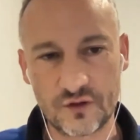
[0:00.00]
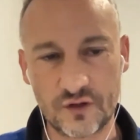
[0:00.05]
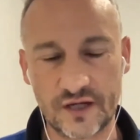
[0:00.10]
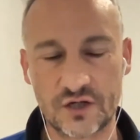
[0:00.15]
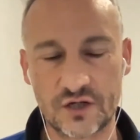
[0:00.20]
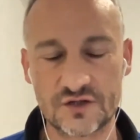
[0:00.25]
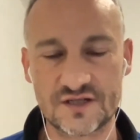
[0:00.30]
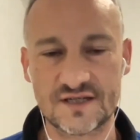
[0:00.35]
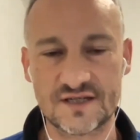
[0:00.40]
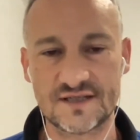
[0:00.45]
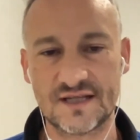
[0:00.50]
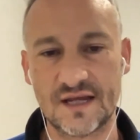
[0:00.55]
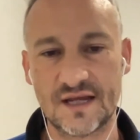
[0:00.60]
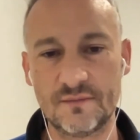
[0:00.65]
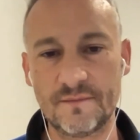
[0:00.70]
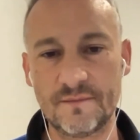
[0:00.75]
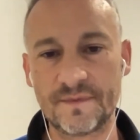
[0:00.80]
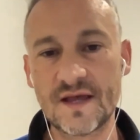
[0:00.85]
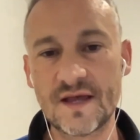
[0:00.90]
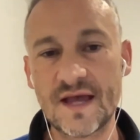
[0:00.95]
ecosystem.
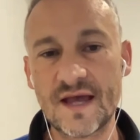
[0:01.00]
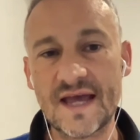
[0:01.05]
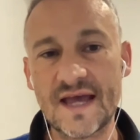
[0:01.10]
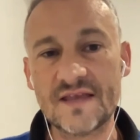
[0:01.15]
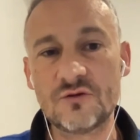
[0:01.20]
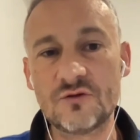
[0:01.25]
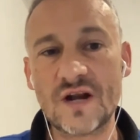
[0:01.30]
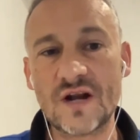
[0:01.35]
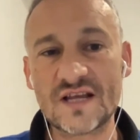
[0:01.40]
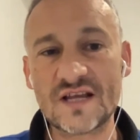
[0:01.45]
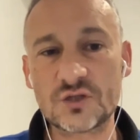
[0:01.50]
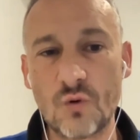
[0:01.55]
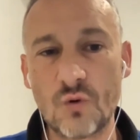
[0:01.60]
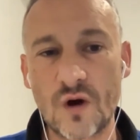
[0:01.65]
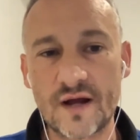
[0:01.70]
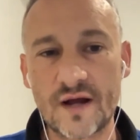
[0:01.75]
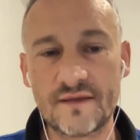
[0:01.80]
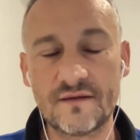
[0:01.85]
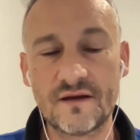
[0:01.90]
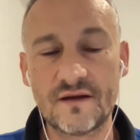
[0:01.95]
And the last
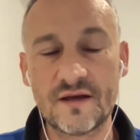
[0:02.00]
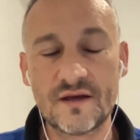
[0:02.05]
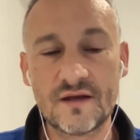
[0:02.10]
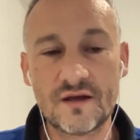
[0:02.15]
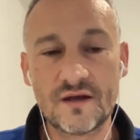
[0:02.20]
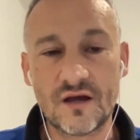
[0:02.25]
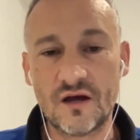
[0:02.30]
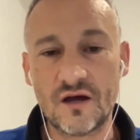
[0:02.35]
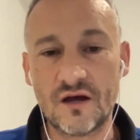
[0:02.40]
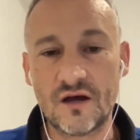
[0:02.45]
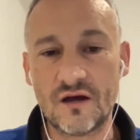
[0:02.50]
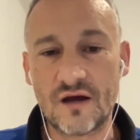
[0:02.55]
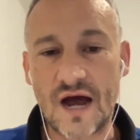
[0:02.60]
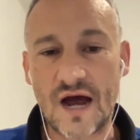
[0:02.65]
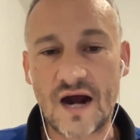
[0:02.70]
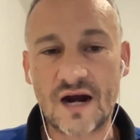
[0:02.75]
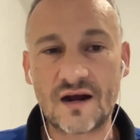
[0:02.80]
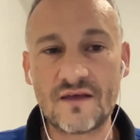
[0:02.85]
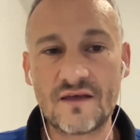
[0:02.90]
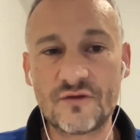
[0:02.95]
one
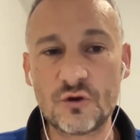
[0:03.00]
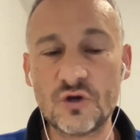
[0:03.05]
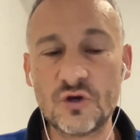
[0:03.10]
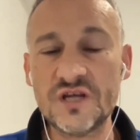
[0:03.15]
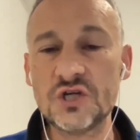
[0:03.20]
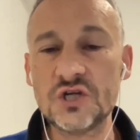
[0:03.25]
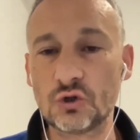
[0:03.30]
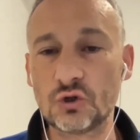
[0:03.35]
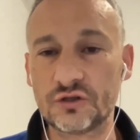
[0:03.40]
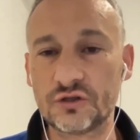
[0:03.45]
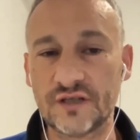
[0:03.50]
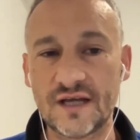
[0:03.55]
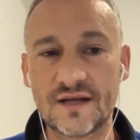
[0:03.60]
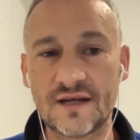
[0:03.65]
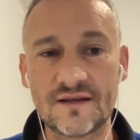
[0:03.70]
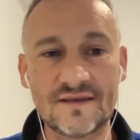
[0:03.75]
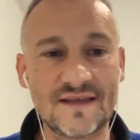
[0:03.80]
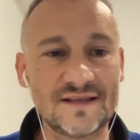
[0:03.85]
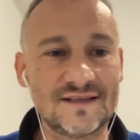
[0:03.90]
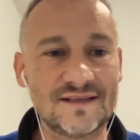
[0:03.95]
are the
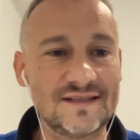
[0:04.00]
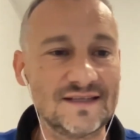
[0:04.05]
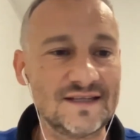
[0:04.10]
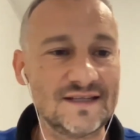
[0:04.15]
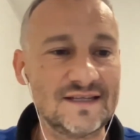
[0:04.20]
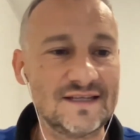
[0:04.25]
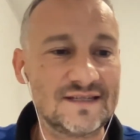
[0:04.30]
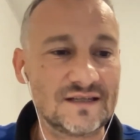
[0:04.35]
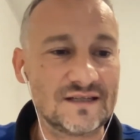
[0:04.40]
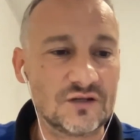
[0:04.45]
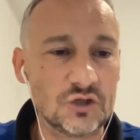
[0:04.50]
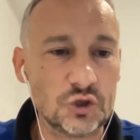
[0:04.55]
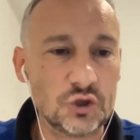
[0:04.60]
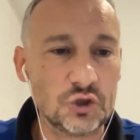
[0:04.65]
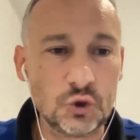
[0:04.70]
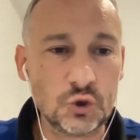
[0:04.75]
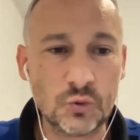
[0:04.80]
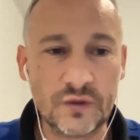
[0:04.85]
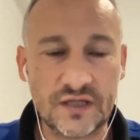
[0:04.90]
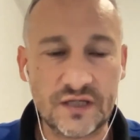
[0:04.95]
InsurTech that is
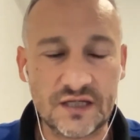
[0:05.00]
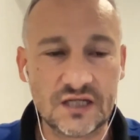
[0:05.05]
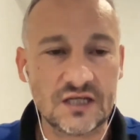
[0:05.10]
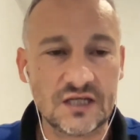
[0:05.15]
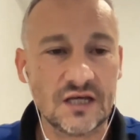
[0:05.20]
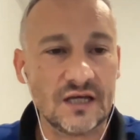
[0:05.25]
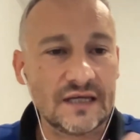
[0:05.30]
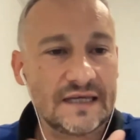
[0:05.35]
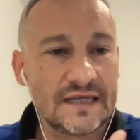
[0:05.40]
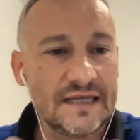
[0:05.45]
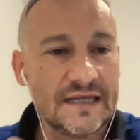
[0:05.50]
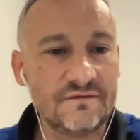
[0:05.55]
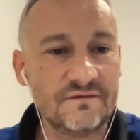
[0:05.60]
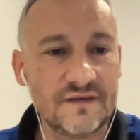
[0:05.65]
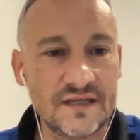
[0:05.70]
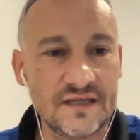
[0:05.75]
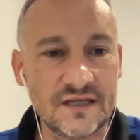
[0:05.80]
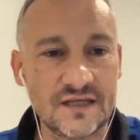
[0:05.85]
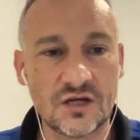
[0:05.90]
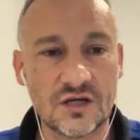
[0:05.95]

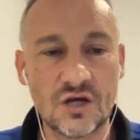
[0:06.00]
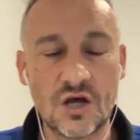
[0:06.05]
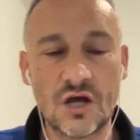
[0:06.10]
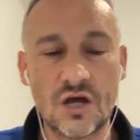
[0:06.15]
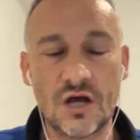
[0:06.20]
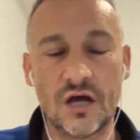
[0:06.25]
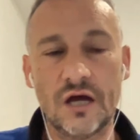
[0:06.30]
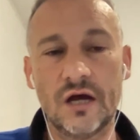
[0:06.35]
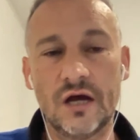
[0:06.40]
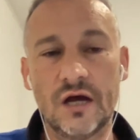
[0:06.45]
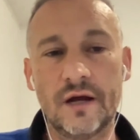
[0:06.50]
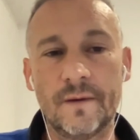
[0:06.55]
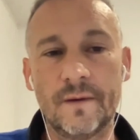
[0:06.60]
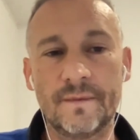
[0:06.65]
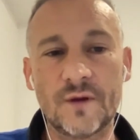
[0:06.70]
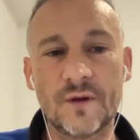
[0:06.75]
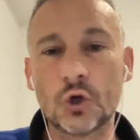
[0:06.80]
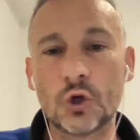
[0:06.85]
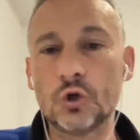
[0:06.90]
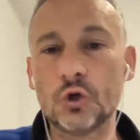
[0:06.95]
giving
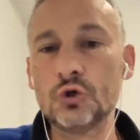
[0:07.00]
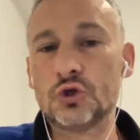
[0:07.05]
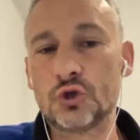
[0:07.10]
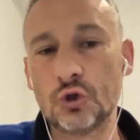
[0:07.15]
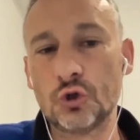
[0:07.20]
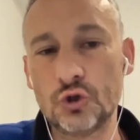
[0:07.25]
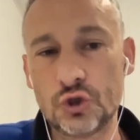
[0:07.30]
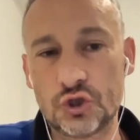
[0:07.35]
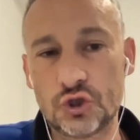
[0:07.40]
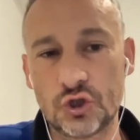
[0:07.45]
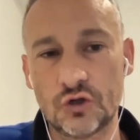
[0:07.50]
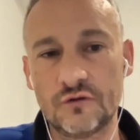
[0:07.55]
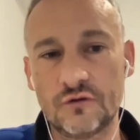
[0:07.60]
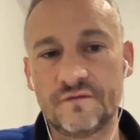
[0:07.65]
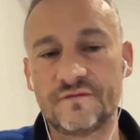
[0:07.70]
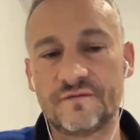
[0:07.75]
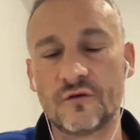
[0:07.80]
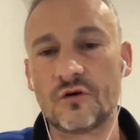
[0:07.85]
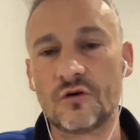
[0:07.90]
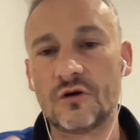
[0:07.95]
a good solution
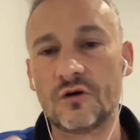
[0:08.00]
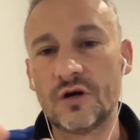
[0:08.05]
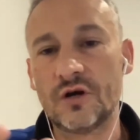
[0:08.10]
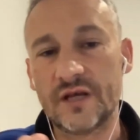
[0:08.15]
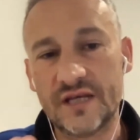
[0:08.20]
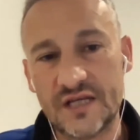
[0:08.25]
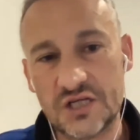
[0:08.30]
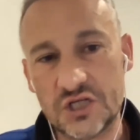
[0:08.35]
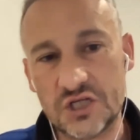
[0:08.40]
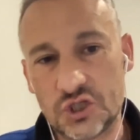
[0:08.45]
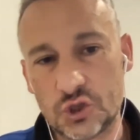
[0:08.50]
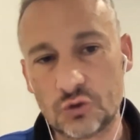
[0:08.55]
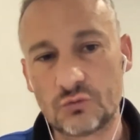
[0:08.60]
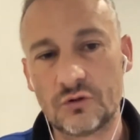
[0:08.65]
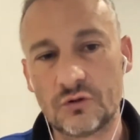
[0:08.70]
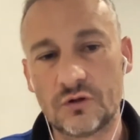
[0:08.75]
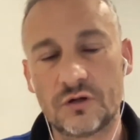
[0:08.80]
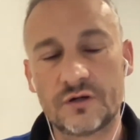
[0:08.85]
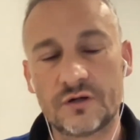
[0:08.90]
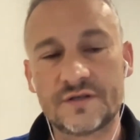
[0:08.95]
for
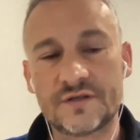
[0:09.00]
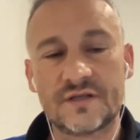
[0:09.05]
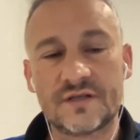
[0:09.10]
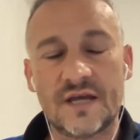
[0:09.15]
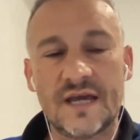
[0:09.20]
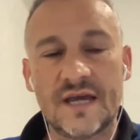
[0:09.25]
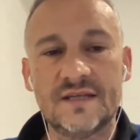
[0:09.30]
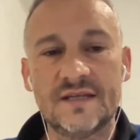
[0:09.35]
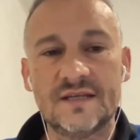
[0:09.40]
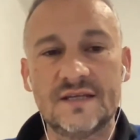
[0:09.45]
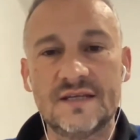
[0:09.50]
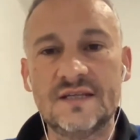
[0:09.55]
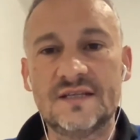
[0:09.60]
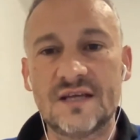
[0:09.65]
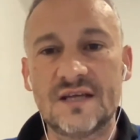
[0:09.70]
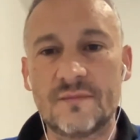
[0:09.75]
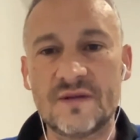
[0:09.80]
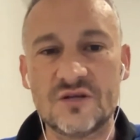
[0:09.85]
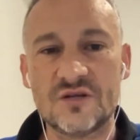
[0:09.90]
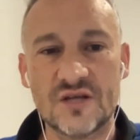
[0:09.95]
insurers and
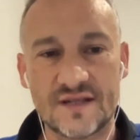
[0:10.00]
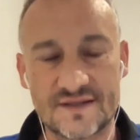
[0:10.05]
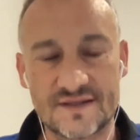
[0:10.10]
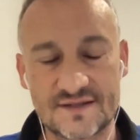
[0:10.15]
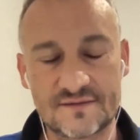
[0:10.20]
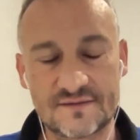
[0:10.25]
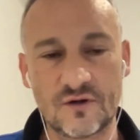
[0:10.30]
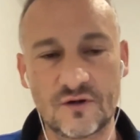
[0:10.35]
intermediaries.